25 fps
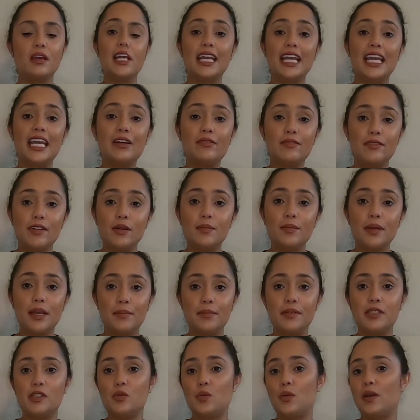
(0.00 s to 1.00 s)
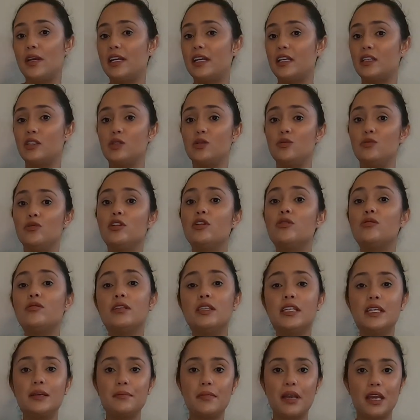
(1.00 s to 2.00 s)
If your baby's waking too
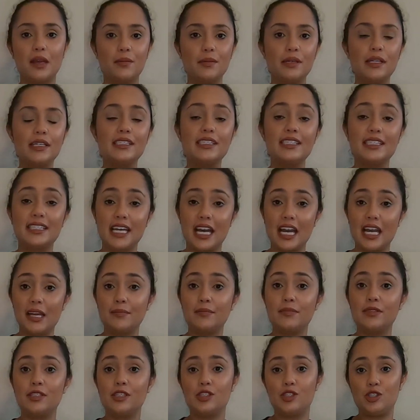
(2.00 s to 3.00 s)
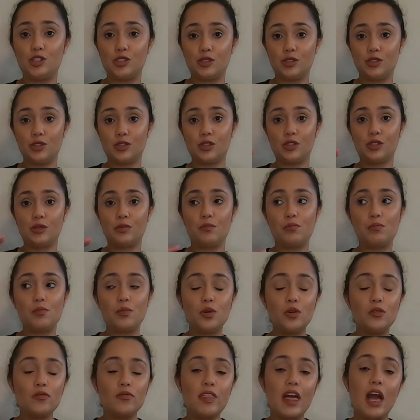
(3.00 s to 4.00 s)
frequently, maybe it's time to
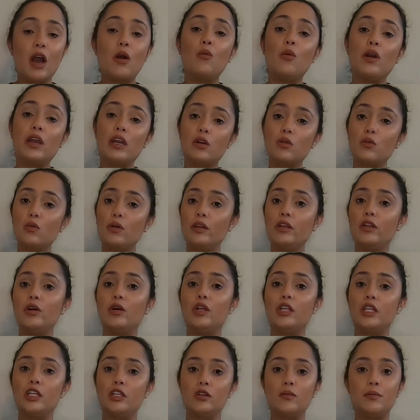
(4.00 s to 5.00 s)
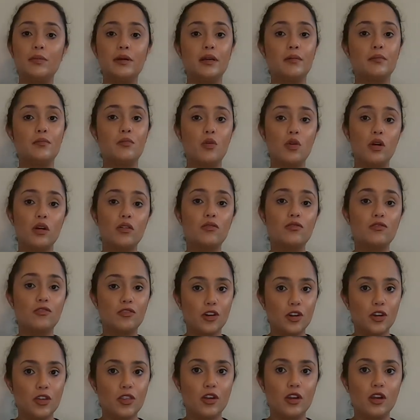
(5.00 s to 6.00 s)
move that wake window a little bit more
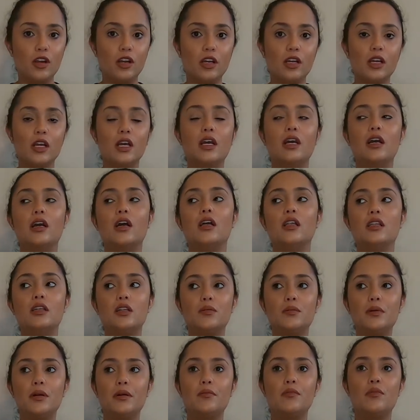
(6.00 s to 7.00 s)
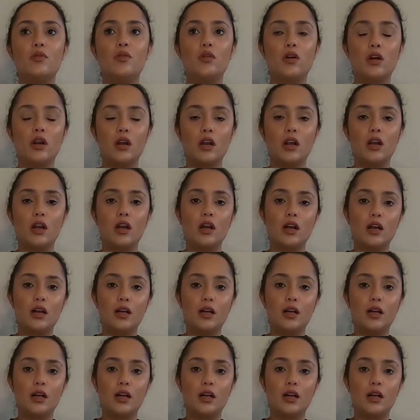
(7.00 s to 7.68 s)
further, a little bit more